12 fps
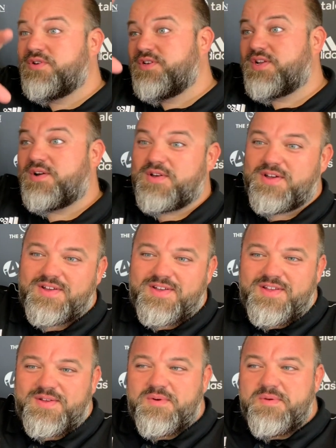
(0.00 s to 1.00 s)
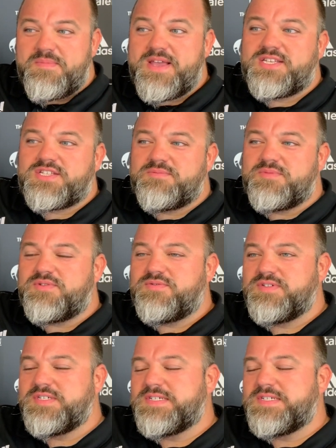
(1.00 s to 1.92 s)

you know, meeting them all,